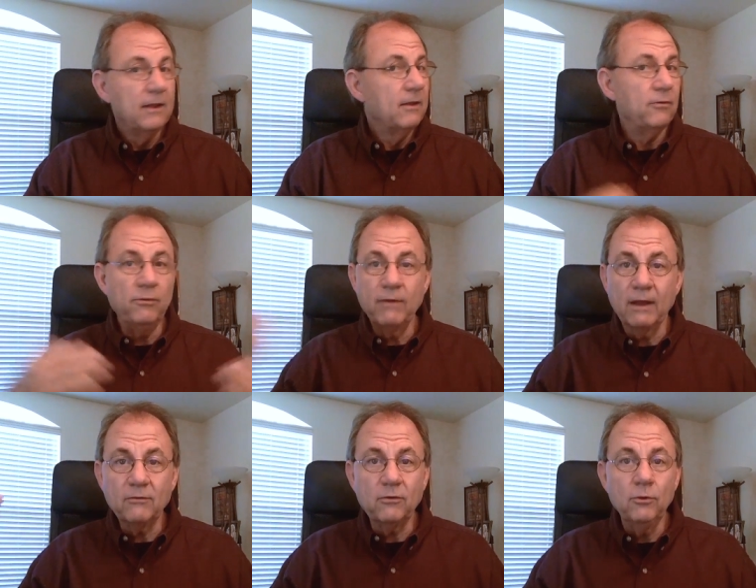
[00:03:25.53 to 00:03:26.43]
you've
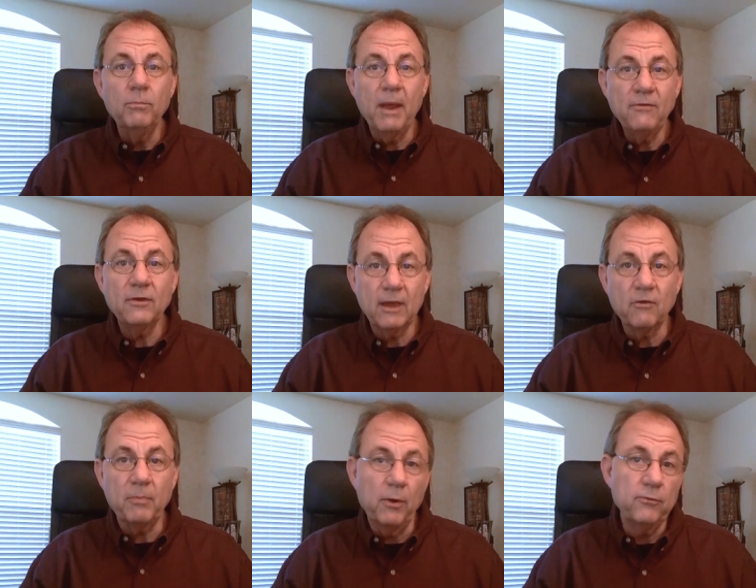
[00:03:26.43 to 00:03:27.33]
got two basic
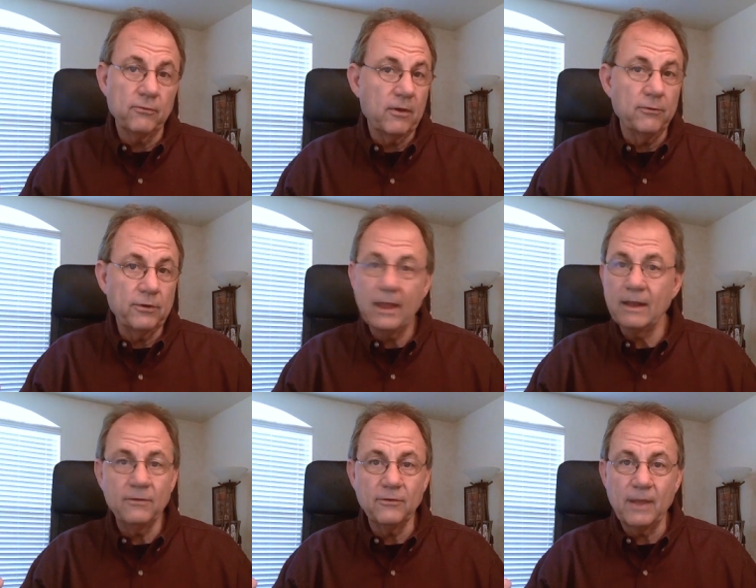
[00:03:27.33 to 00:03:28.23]
exposures that you're taking
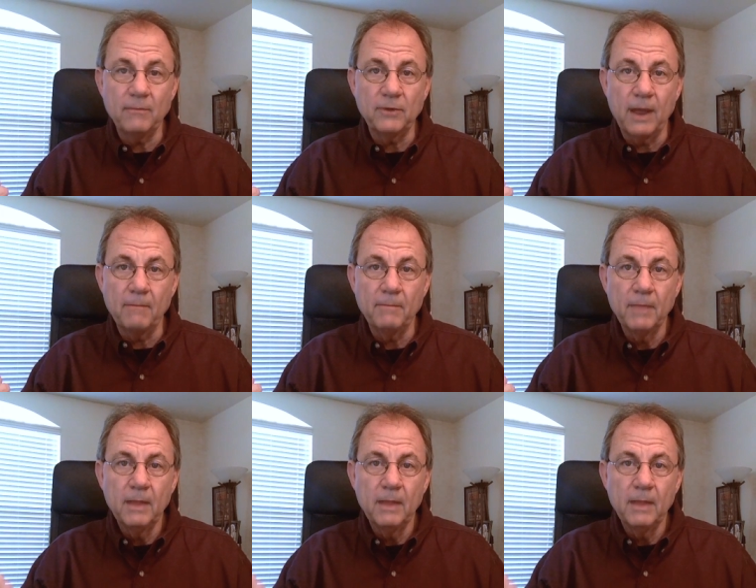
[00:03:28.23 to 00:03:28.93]
at the same time.